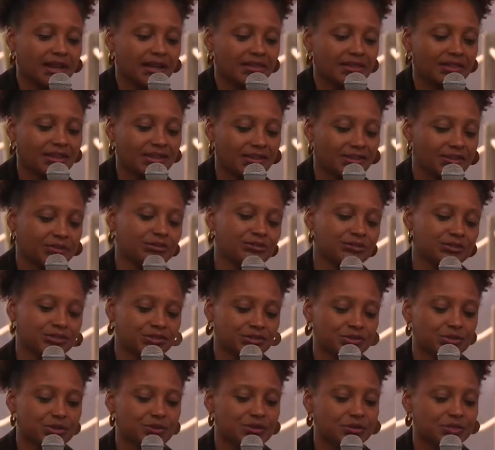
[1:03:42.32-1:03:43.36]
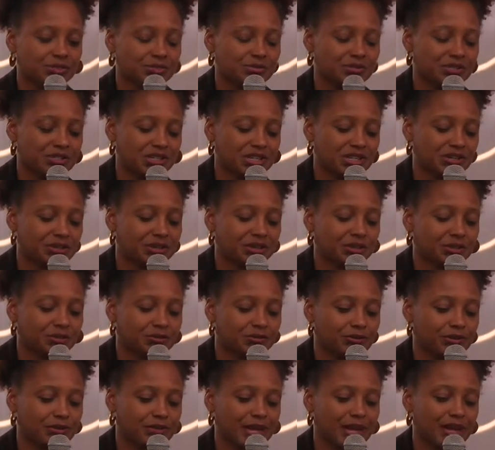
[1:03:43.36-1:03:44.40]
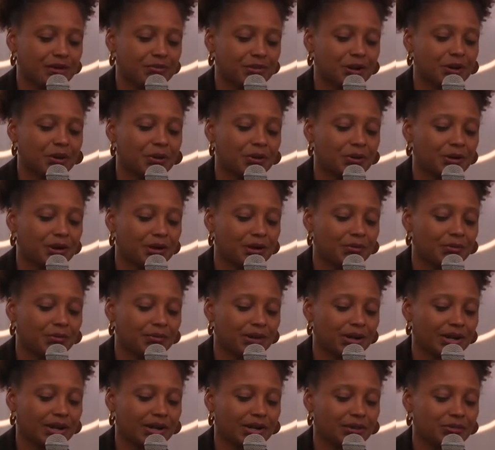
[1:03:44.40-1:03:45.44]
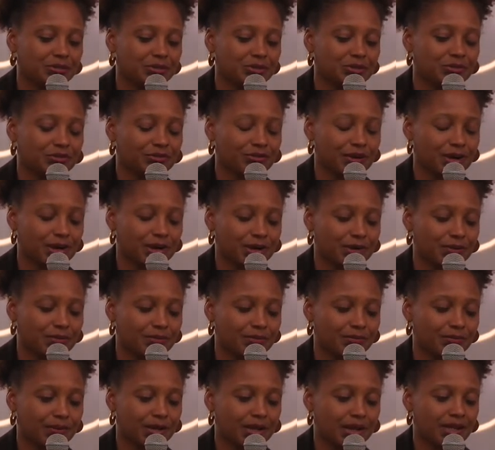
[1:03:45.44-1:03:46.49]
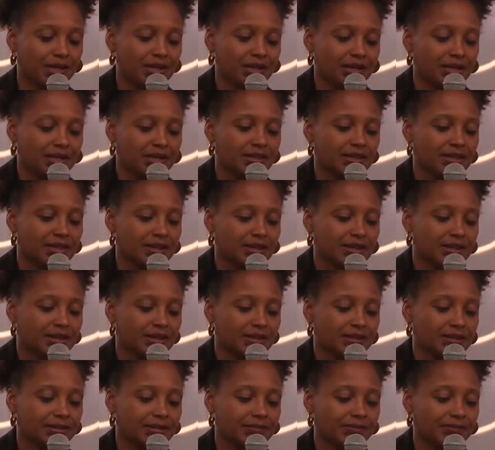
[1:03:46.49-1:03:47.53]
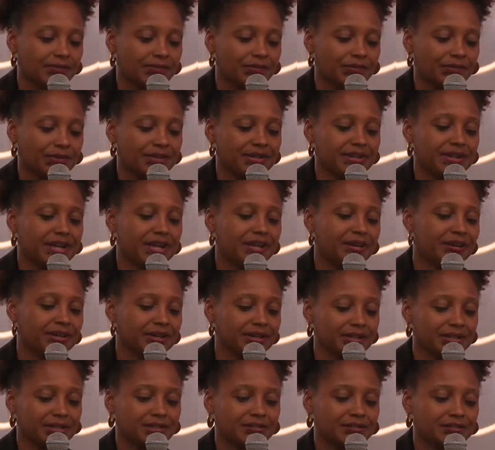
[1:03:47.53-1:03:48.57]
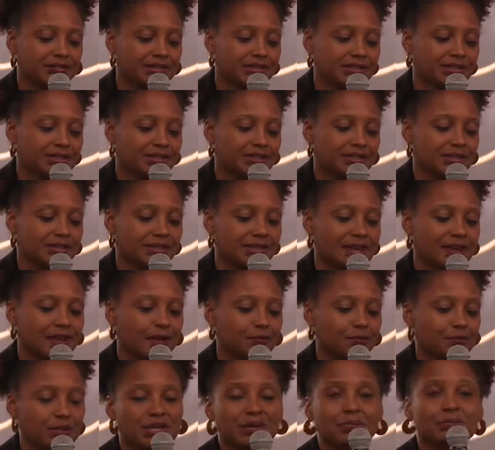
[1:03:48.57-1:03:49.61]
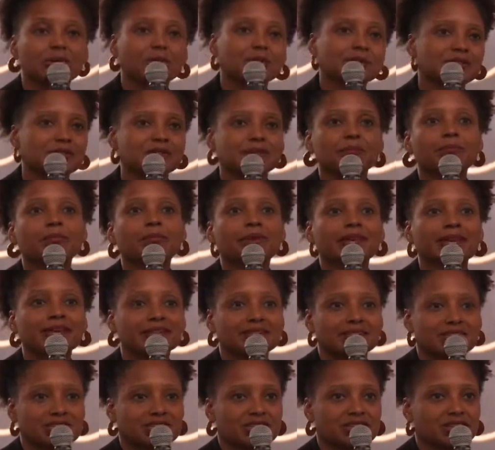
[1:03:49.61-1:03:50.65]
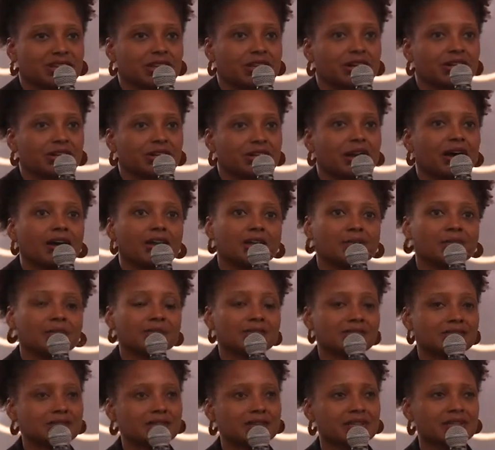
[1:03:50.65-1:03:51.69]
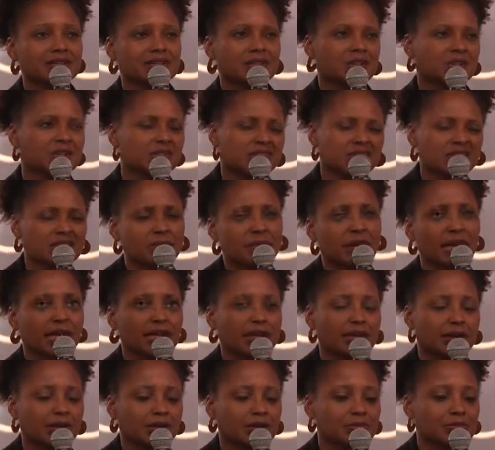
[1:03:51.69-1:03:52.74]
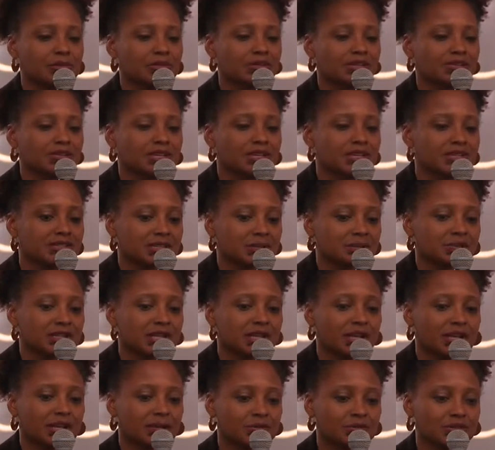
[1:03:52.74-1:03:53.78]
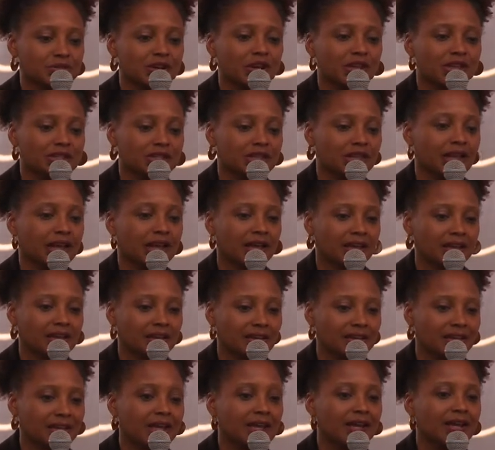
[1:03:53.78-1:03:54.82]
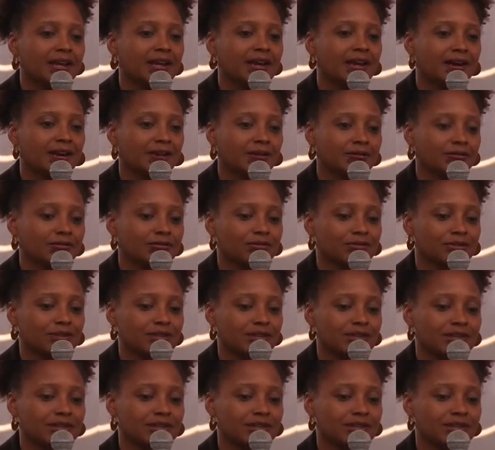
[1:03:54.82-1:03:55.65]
The other source material for that poem comes from the narratives that people submit anonymously or semi-anonymously, sometimes online, of